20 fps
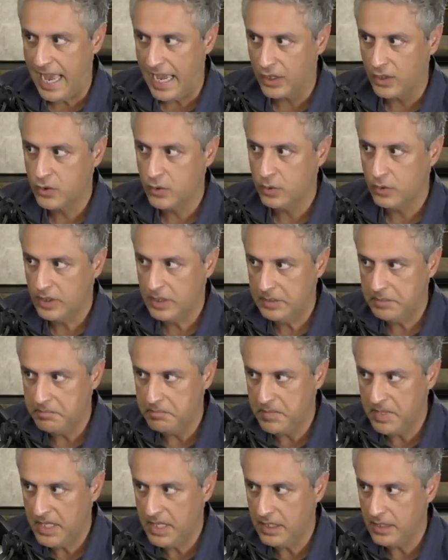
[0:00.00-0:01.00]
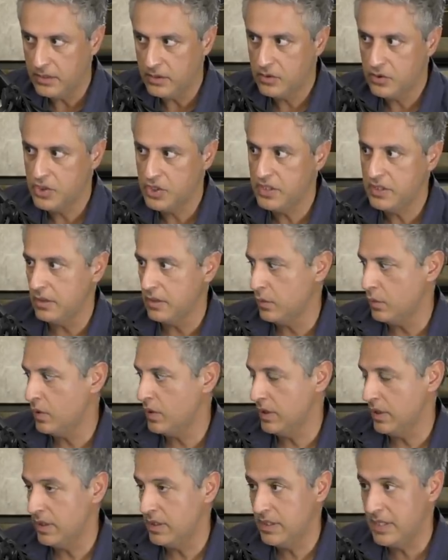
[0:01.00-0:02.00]
actually means. Jesus
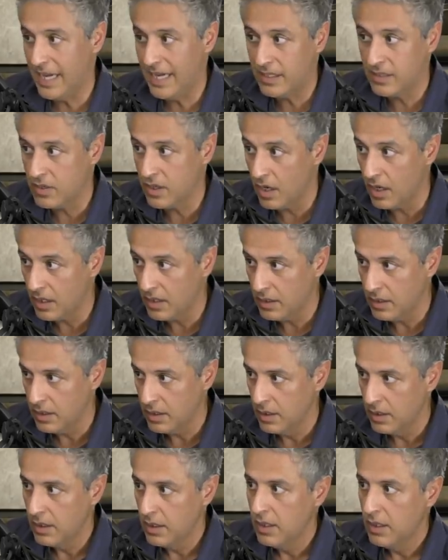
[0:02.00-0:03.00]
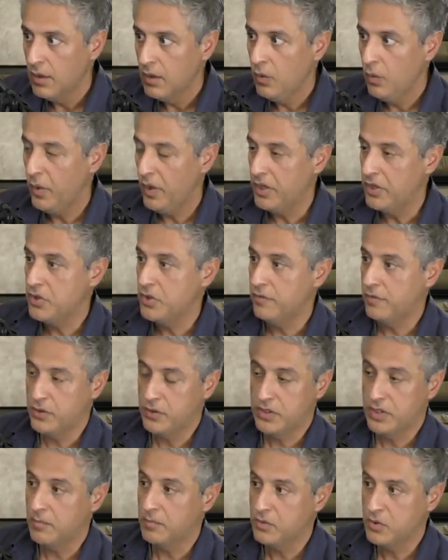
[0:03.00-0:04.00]
was a tecton, which for
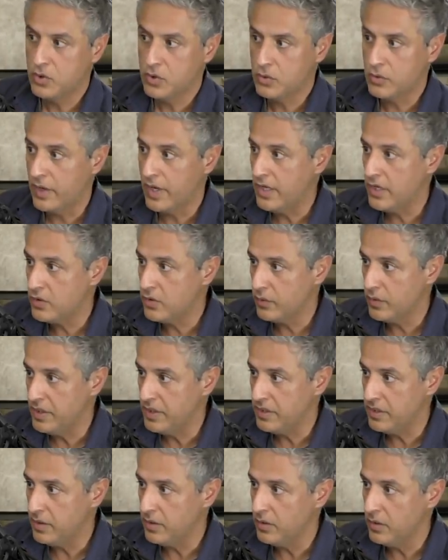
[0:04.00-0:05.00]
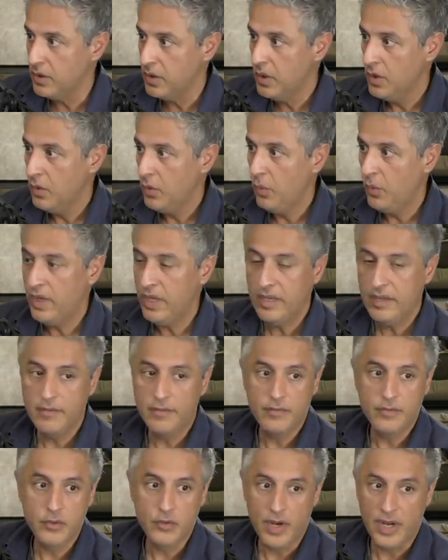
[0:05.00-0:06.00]
some strange reason
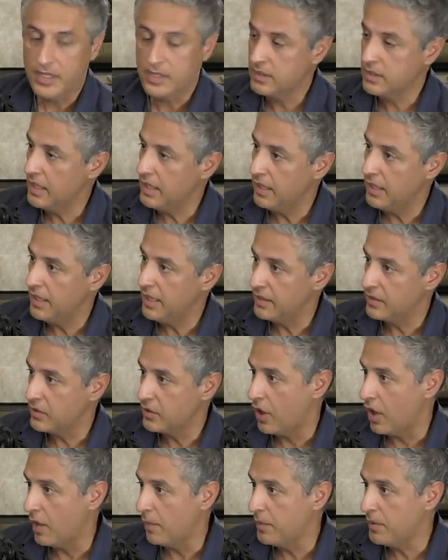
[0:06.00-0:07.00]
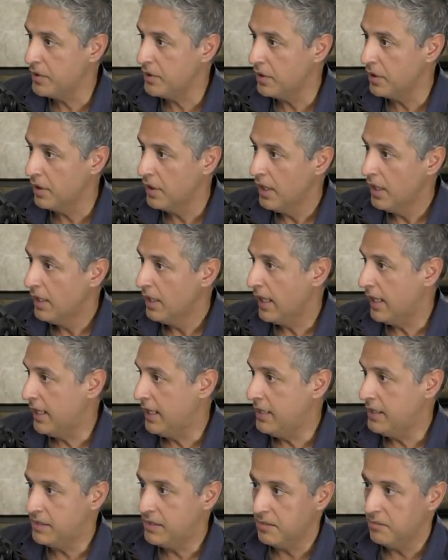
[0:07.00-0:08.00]
we've translated as carpenter, like
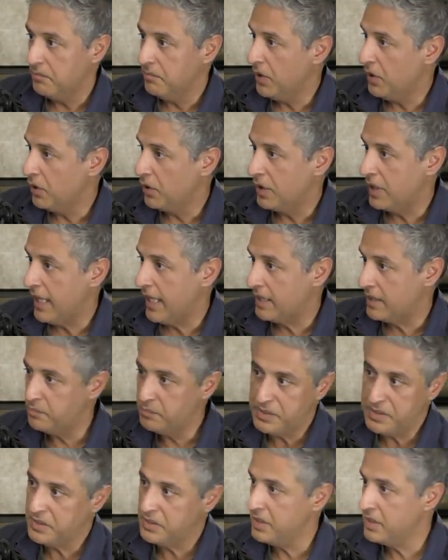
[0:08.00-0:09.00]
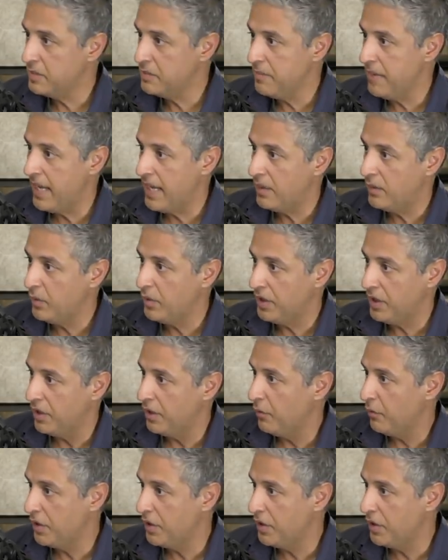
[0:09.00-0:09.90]
he's some middle class businessman with an